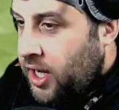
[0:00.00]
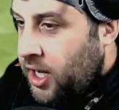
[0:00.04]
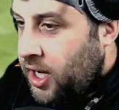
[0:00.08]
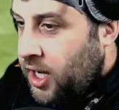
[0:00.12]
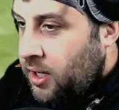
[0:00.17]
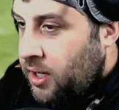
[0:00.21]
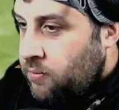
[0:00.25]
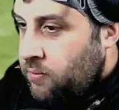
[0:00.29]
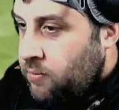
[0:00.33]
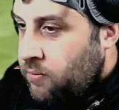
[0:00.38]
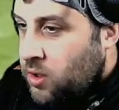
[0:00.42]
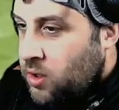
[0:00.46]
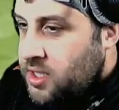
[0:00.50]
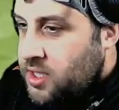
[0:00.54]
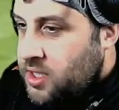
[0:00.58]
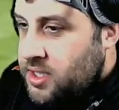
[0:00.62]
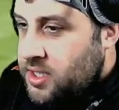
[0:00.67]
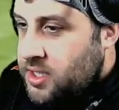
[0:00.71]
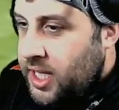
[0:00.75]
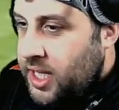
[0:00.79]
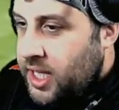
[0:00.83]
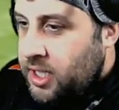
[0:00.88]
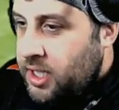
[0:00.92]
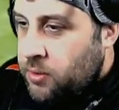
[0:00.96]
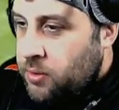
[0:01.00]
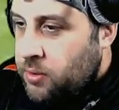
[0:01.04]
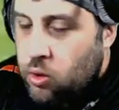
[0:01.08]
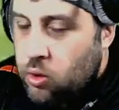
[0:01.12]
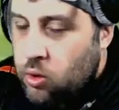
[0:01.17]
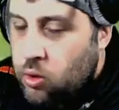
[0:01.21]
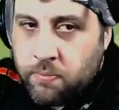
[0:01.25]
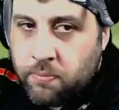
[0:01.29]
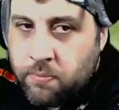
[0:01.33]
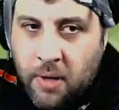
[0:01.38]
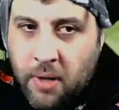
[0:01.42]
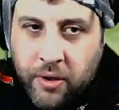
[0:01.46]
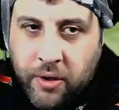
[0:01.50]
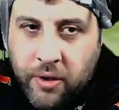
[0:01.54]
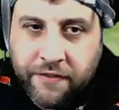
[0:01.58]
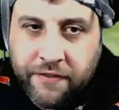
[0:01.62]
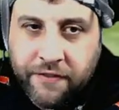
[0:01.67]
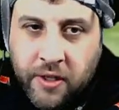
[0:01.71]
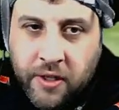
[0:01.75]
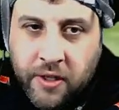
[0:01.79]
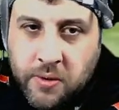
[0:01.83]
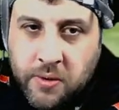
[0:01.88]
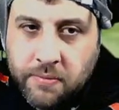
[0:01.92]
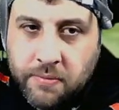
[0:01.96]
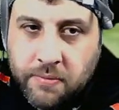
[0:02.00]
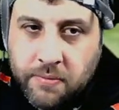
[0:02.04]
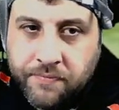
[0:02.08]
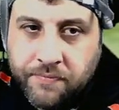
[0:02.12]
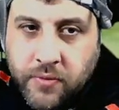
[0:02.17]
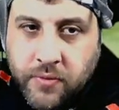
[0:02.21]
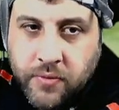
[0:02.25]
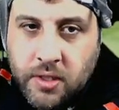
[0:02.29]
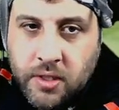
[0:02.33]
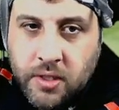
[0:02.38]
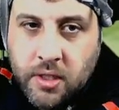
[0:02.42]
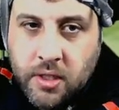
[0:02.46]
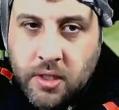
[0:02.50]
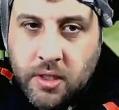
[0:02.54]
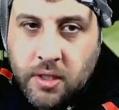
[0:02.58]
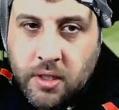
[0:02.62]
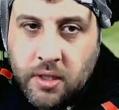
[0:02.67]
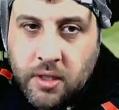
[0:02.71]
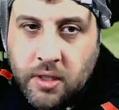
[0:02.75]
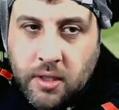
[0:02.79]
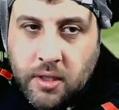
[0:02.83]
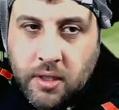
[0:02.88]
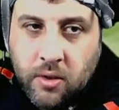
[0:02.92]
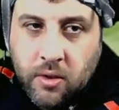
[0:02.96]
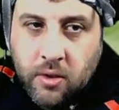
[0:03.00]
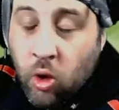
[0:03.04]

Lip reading: What's the stadium called? Murrayfield. Or